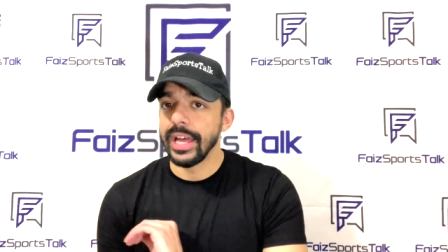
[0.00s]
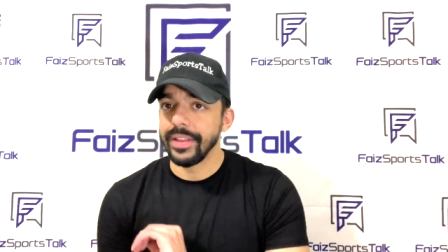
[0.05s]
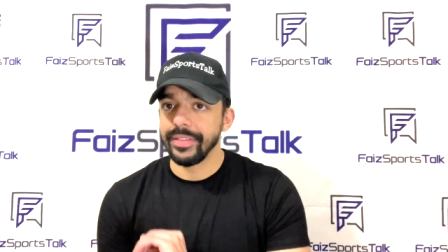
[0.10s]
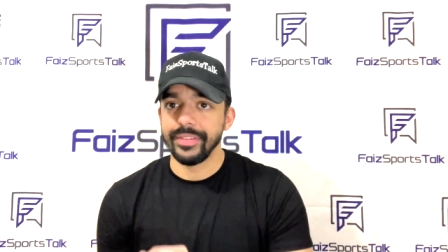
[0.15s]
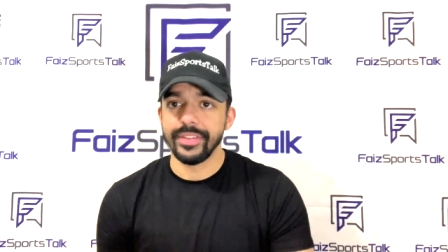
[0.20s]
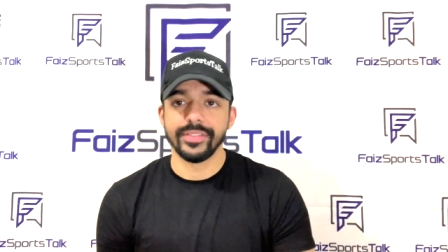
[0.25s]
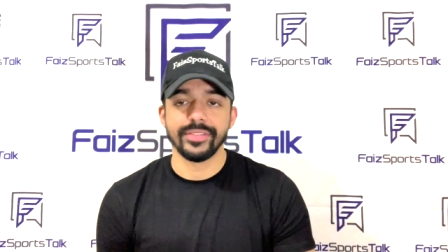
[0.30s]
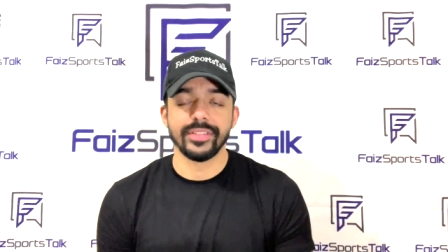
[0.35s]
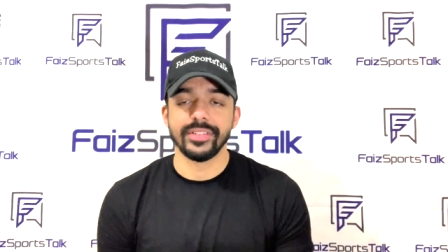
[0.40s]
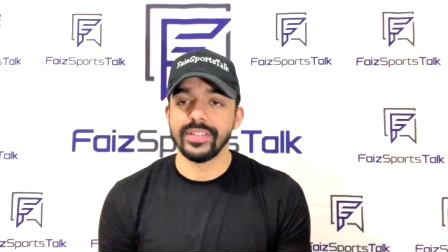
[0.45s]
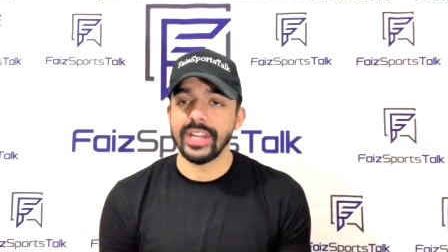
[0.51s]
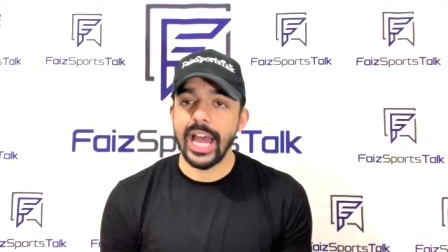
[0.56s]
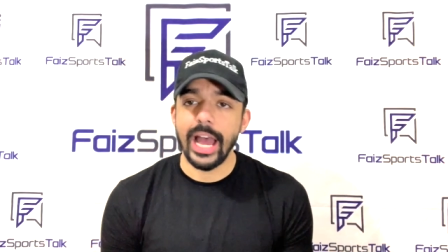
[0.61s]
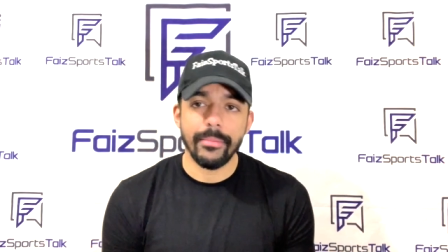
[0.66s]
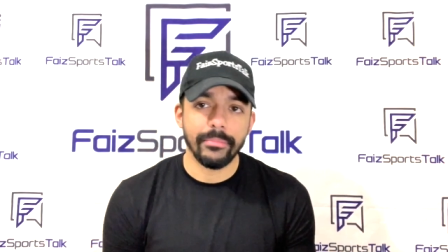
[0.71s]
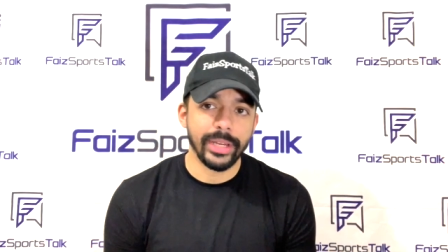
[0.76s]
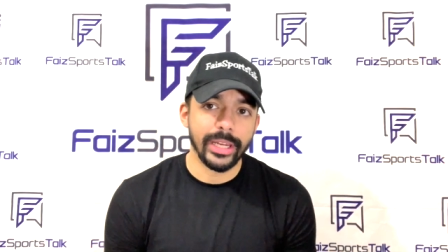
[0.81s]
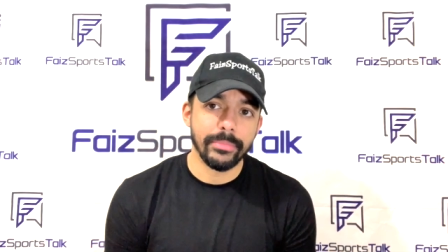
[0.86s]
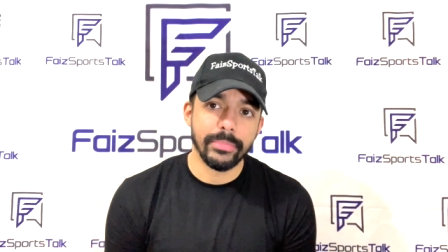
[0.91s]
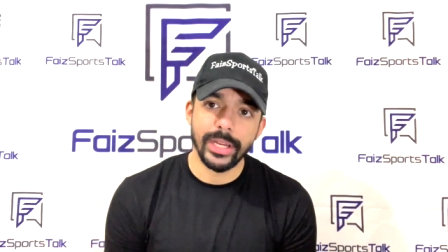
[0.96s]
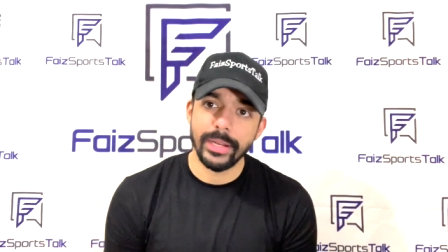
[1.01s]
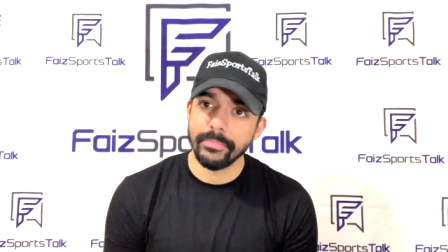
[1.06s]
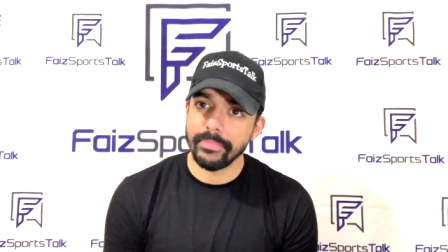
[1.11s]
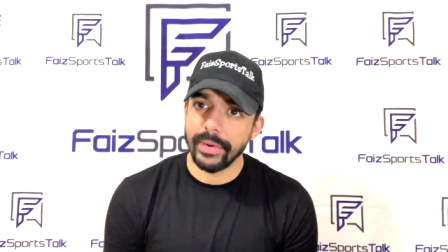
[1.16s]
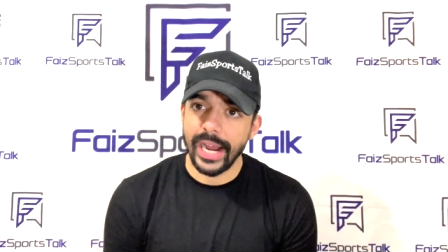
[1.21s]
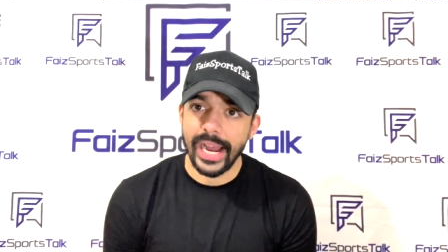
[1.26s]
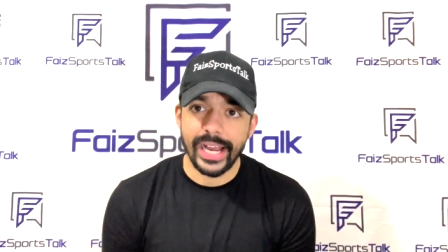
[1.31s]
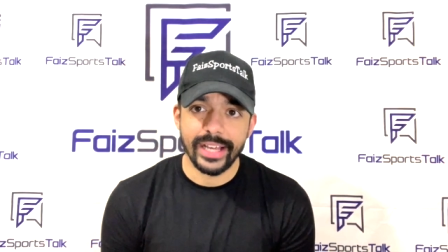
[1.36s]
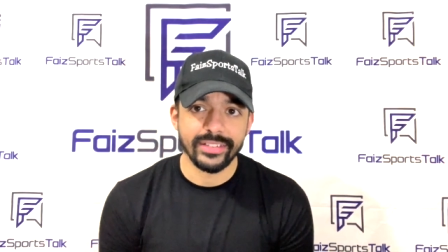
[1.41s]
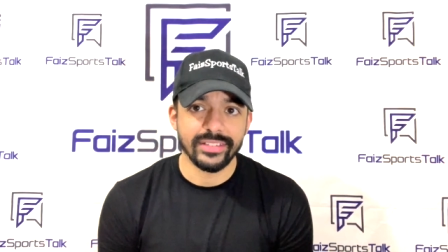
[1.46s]
This is not me being
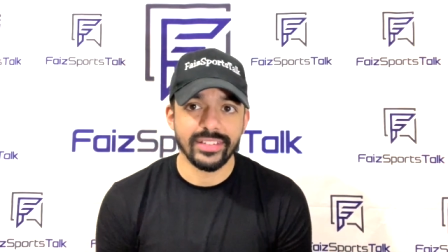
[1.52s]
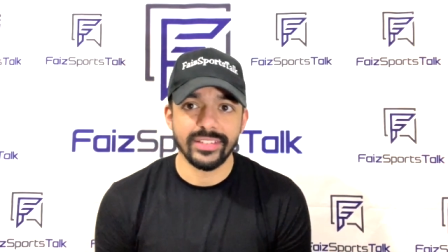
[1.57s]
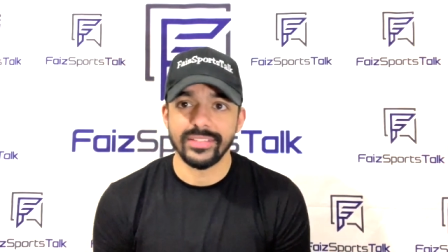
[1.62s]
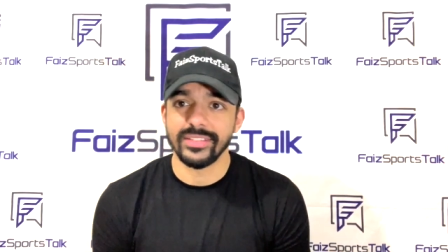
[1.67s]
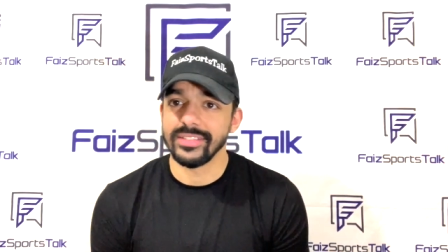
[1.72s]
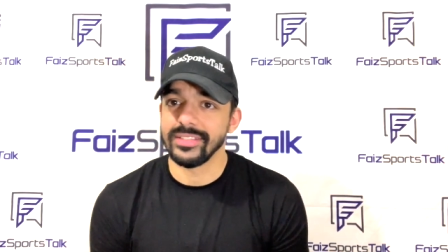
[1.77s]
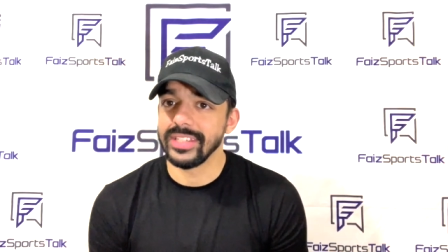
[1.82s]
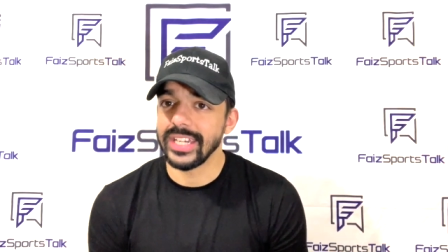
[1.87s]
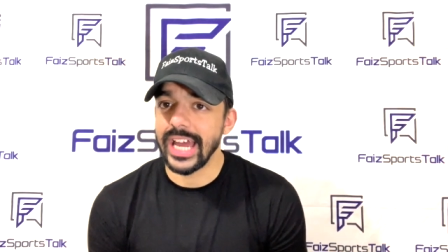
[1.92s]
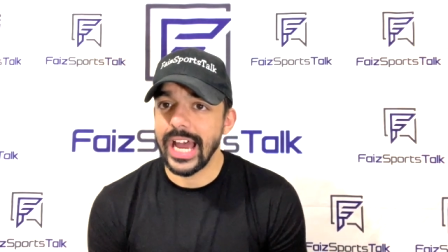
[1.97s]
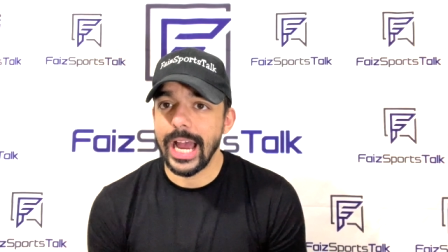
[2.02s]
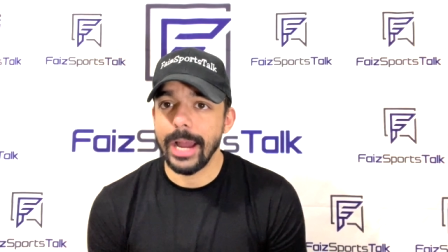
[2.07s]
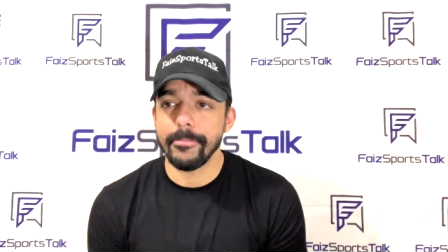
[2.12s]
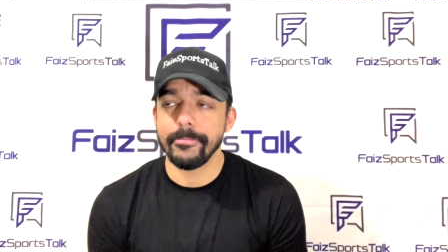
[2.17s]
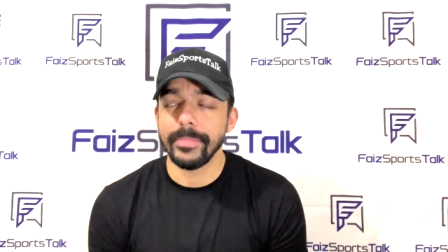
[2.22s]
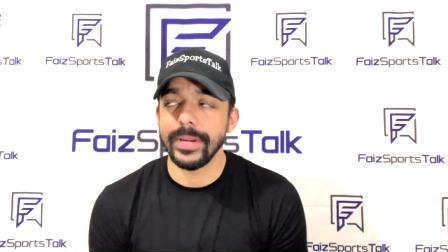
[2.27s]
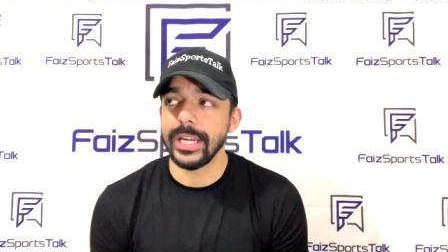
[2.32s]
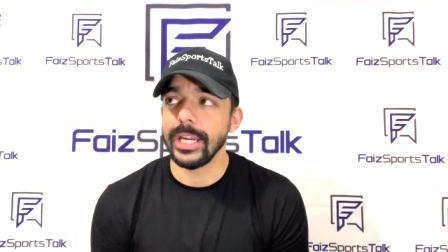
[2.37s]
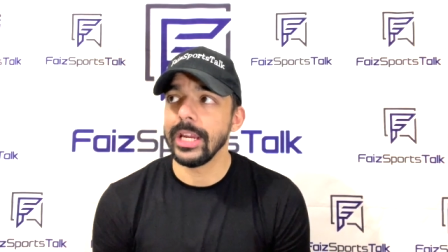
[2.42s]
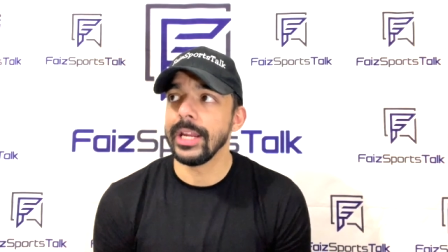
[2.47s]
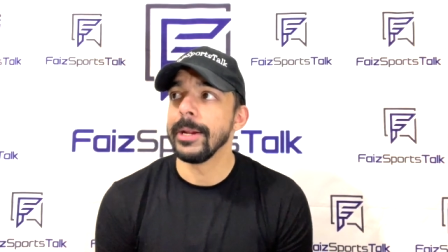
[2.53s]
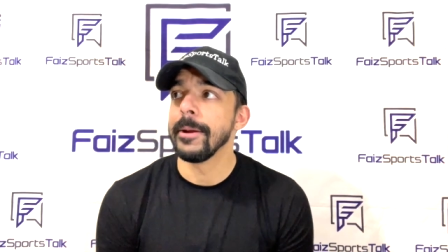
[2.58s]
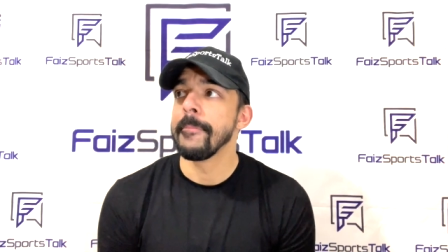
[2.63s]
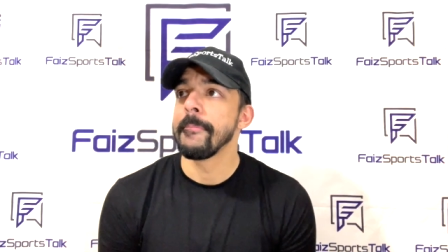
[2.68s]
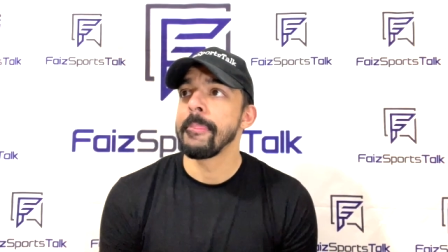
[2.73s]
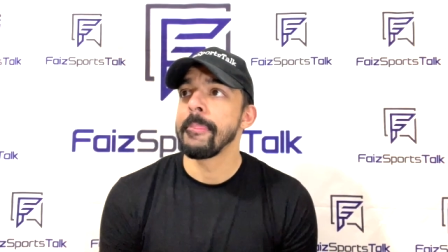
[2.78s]
biased. This is not me,